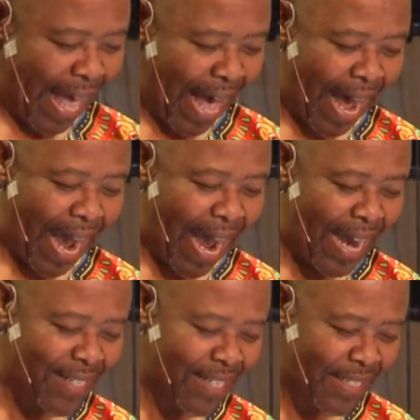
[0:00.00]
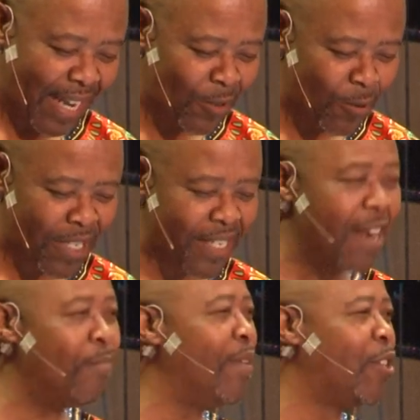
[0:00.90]
ask that you
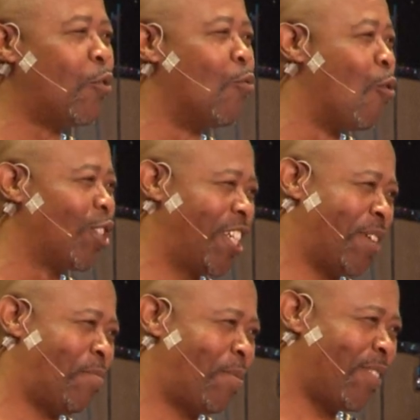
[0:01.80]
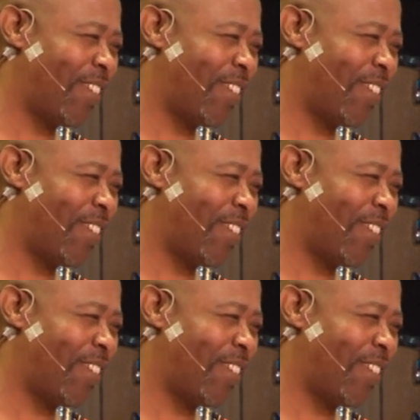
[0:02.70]
send me to worship to